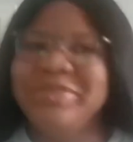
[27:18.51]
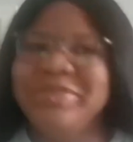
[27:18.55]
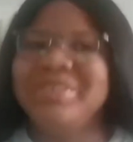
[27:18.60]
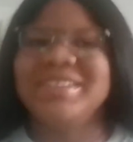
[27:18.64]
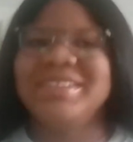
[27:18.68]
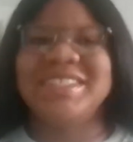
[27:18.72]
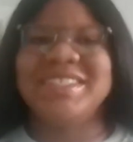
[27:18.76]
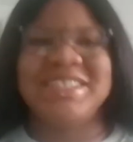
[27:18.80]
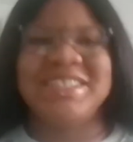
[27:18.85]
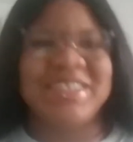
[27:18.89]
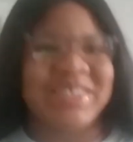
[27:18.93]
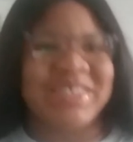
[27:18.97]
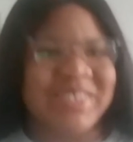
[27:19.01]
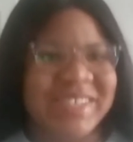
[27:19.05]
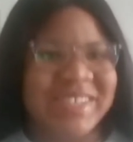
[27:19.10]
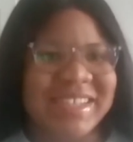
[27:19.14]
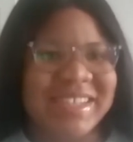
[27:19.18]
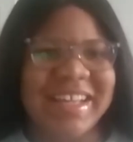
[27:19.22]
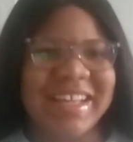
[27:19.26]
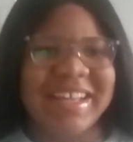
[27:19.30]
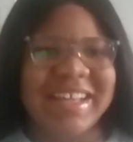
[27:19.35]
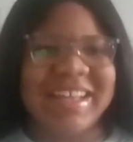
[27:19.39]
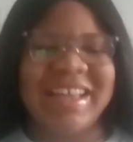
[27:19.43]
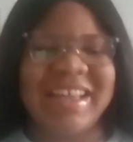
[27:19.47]

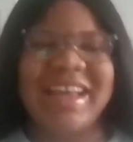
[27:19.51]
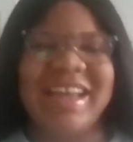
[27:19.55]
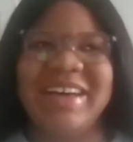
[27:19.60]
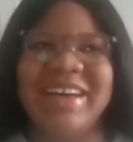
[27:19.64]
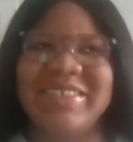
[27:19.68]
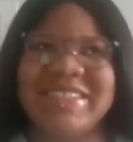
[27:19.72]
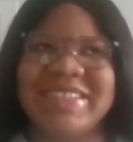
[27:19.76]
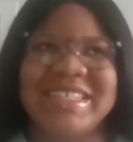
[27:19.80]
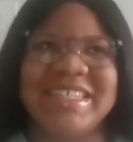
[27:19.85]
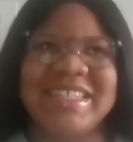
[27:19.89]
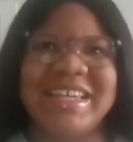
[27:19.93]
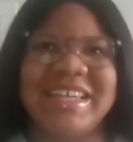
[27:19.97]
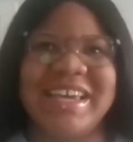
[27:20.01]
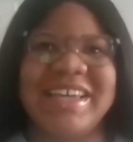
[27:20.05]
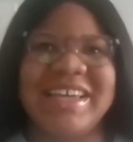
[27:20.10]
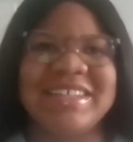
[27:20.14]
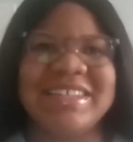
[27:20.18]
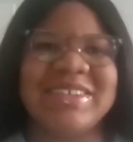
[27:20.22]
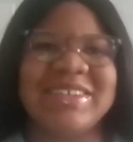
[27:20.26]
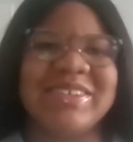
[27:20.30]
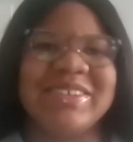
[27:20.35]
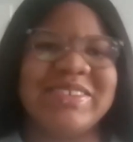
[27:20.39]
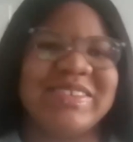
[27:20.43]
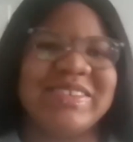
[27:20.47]
chill, I would say.
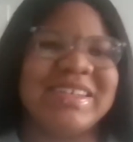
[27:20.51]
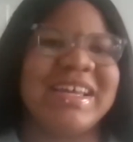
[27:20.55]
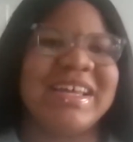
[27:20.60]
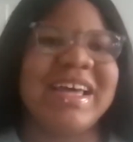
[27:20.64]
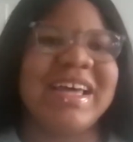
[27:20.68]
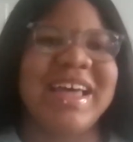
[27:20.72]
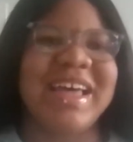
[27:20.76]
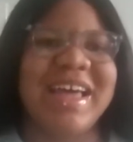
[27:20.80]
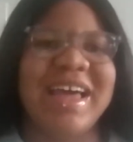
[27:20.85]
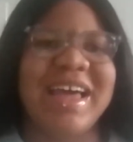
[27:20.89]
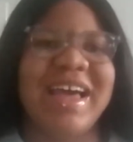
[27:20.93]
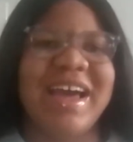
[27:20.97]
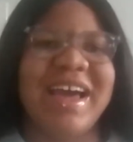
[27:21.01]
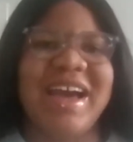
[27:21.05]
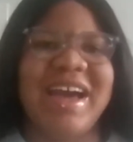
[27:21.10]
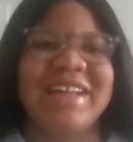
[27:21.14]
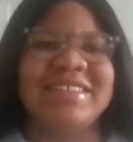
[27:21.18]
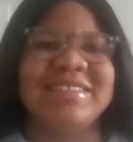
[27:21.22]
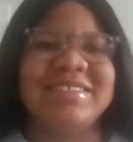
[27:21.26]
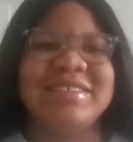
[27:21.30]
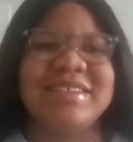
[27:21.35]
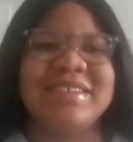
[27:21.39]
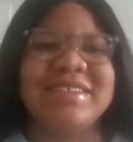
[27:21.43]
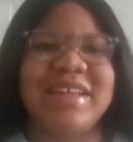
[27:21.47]
So I
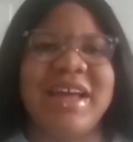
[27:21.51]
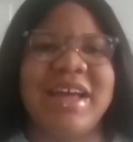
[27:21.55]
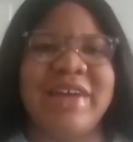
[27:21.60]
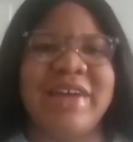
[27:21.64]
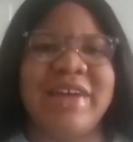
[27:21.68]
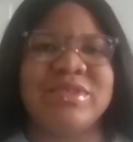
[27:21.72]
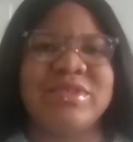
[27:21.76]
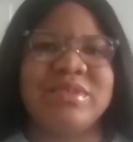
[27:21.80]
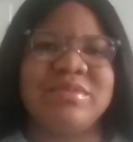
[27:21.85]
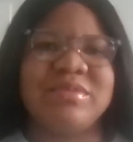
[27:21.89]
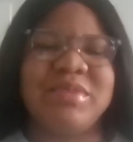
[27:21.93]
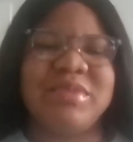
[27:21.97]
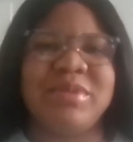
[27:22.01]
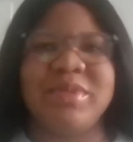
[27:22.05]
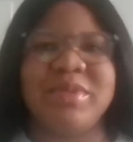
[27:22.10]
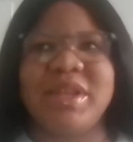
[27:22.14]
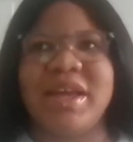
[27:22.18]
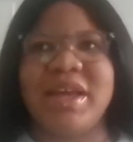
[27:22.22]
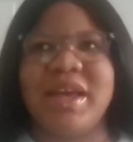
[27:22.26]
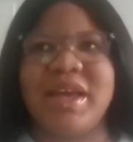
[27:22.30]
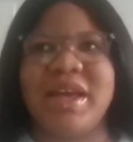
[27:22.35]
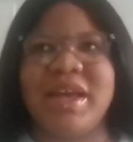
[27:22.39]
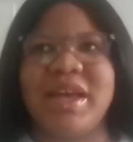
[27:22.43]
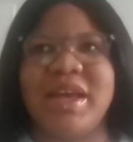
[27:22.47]
didn't have to maybe
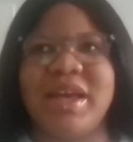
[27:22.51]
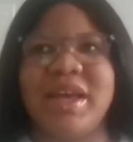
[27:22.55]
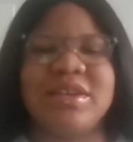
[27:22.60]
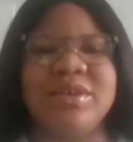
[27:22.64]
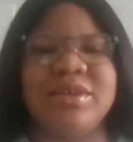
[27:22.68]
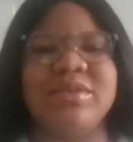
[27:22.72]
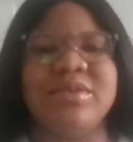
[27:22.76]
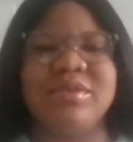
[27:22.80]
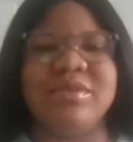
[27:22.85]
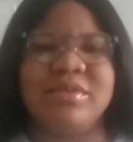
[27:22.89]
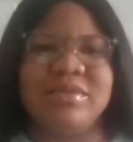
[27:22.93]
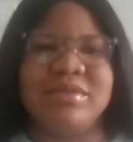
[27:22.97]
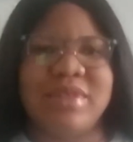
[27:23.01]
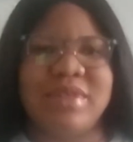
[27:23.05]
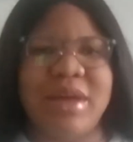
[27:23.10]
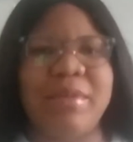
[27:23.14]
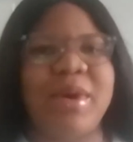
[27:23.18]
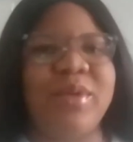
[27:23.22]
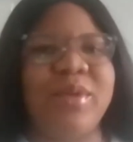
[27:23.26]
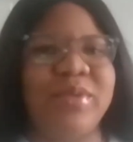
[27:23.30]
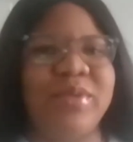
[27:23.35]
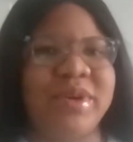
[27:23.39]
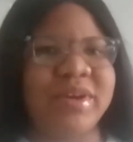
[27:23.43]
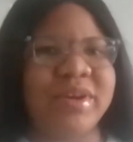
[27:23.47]
like say, oh, I'm
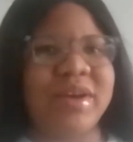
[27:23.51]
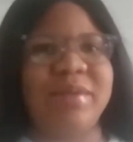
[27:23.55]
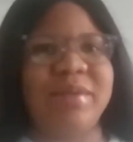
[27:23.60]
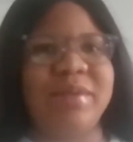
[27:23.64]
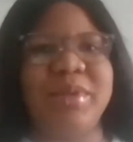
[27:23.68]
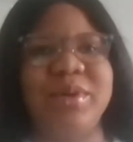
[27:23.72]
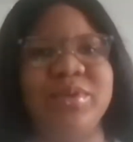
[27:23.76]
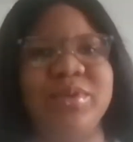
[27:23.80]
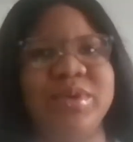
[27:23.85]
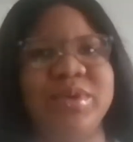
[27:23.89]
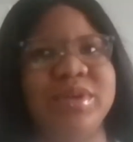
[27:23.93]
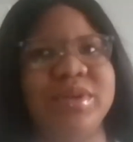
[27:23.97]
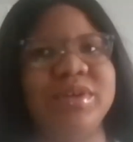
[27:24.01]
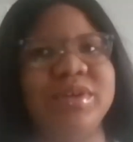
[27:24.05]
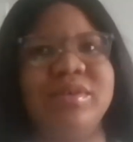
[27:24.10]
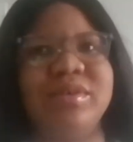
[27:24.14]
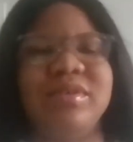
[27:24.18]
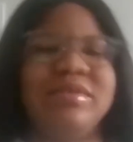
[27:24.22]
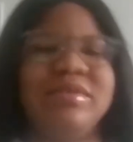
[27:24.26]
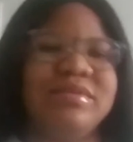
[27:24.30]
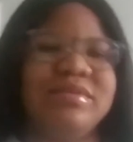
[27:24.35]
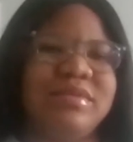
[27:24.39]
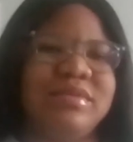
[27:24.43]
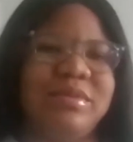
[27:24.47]
at work,
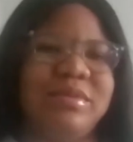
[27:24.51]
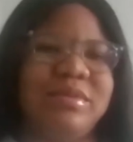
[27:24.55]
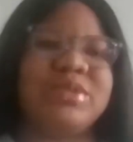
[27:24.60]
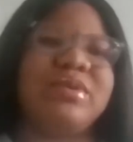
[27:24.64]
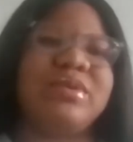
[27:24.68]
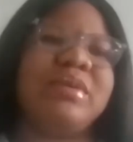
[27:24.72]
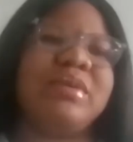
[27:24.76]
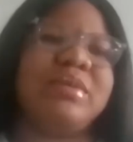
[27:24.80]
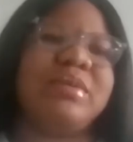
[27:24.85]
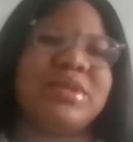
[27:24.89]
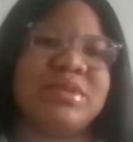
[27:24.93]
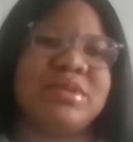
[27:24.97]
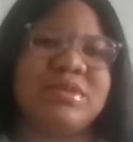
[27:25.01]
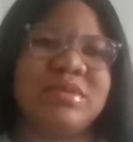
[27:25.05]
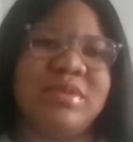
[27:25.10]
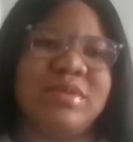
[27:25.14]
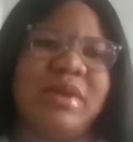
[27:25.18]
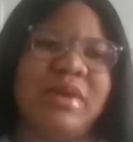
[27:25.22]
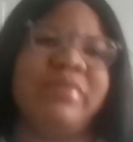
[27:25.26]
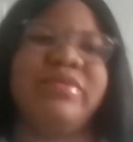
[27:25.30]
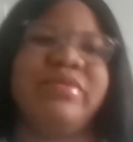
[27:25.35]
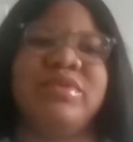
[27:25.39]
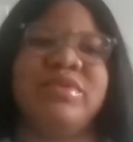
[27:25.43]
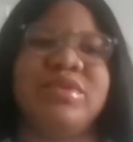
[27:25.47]
or I'm in
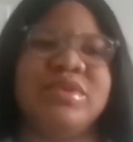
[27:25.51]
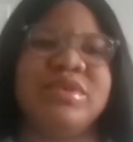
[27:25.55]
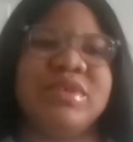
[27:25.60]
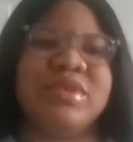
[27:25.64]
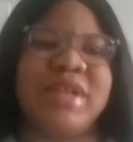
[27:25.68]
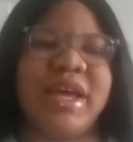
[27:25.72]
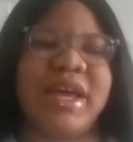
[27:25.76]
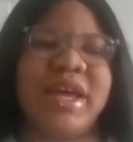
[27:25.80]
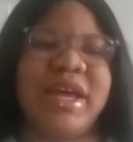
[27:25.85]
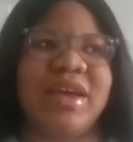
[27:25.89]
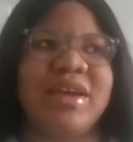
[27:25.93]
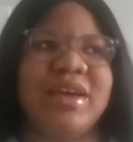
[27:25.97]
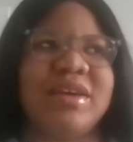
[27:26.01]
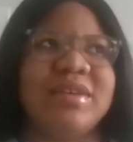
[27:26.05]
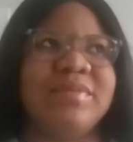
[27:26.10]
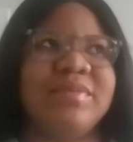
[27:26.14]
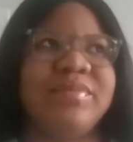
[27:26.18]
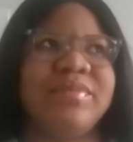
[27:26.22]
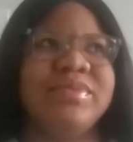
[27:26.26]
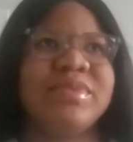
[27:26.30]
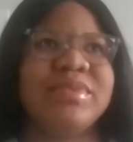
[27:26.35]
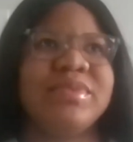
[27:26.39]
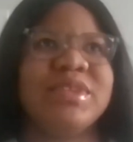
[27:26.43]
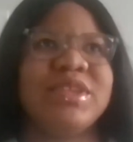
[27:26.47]
school. Even though like
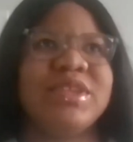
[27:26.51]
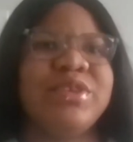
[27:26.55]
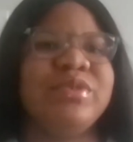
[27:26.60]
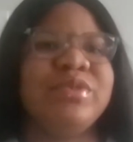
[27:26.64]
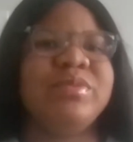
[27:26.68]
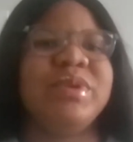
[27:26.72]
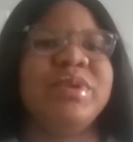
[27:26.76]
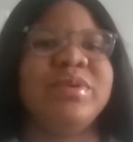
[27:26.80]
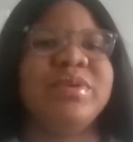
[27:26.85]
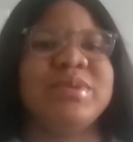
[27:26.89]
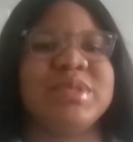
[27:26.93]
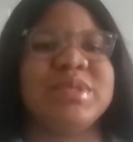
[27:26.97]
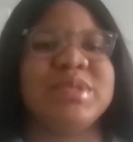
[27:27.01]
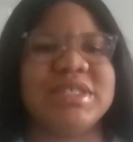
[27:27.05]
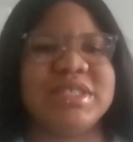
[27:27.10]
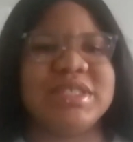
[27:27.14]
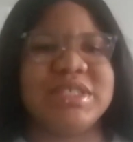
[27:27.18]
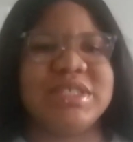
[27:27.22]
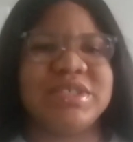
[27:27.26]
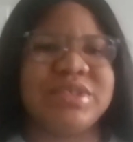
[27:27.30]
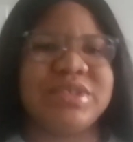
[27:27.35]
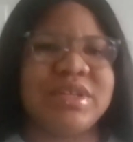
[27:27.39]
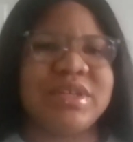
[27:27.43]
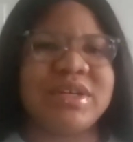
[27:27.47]
you won't be able to
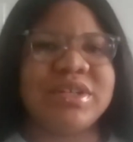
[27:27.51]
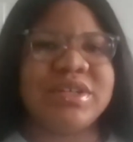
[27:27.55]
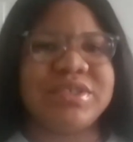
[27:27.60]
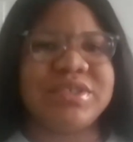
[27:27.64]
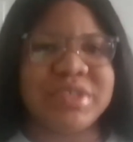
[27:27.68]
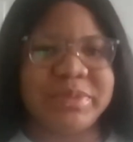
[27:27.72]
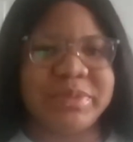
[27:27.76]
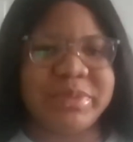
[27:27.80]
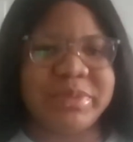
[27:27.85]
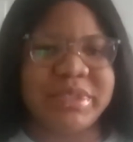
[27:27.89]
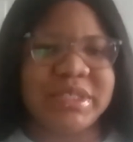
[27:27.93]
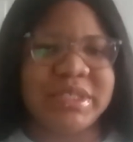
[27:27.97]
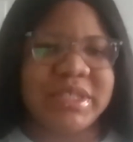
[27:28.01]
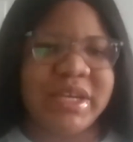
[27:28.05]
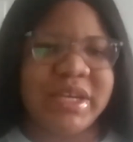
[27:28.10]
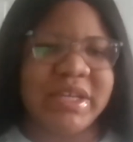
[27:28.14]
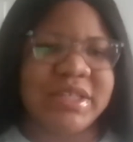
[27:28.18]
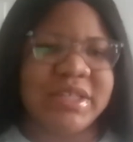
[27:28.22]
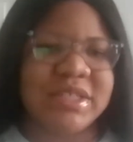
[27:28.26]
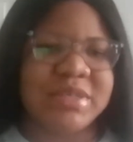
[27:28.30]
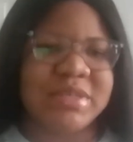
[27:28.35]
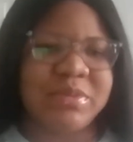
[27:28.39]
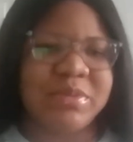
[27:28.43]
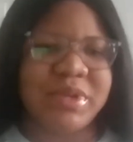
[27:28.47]
concentrate
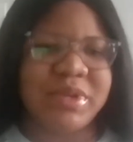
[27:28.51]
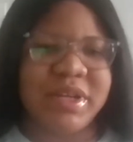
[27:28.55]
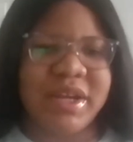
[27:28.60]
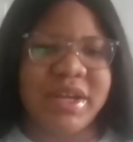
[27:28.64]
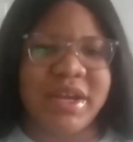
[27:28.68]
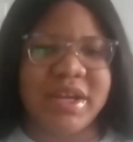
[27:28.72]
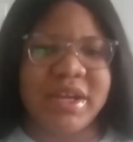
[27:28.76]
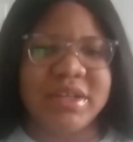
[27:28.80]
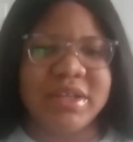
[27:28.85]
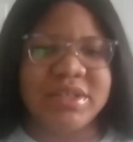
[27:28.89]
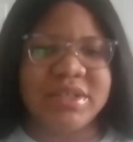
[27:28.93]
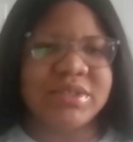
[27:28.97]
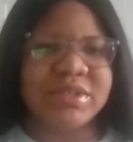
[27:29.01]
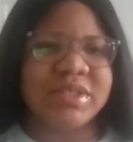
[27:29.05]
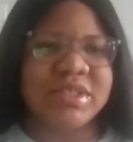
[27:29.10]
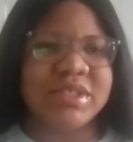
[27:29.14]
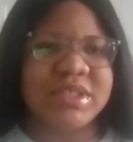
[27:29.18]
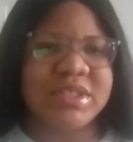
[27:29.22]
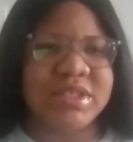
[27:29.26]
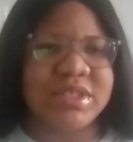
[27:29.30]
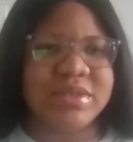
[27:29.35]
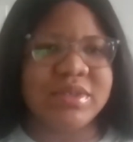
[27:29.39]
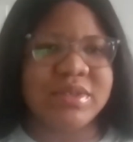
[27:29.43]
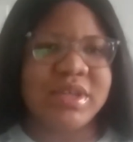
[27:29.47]
100%, but then you could
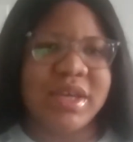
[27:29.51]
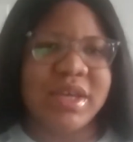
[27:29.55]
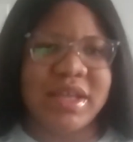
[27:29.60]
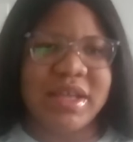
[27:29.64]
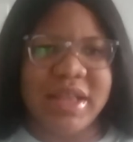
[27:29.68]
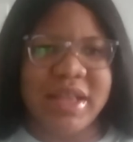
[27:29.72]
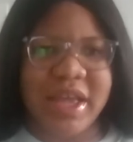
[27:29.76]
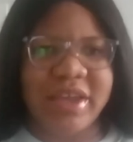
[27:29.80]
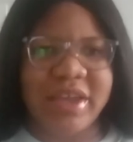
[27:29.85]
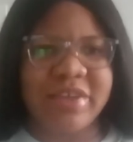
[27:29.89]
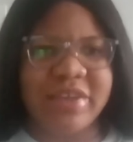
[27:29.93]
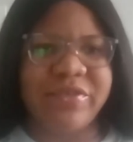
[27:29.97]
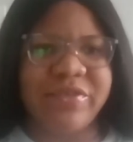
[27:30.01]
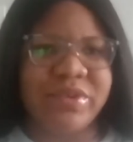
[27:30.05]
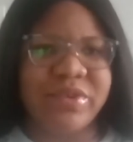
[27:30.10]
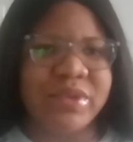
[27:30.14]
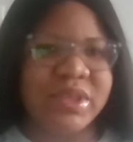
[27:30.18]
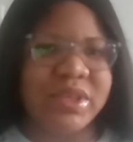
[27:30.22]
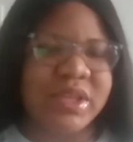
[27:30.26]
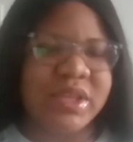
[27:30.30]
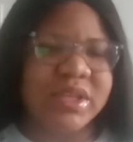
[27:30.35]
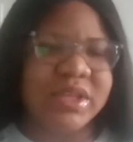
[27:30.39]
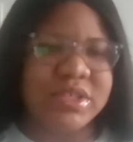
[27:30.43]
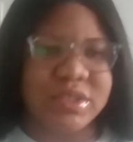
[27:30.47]
still get like a few
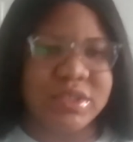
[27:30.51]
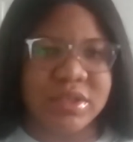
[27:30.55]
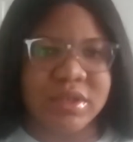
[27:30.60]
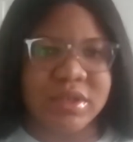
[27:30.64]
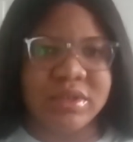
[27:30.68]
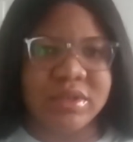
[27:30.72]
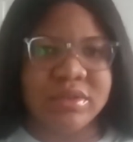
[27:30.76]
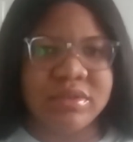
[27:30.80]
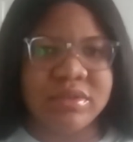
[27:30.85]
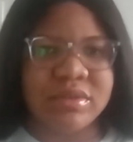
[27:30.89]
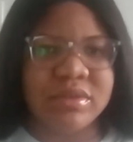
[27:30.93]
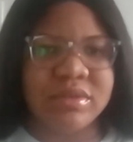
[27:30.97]
things done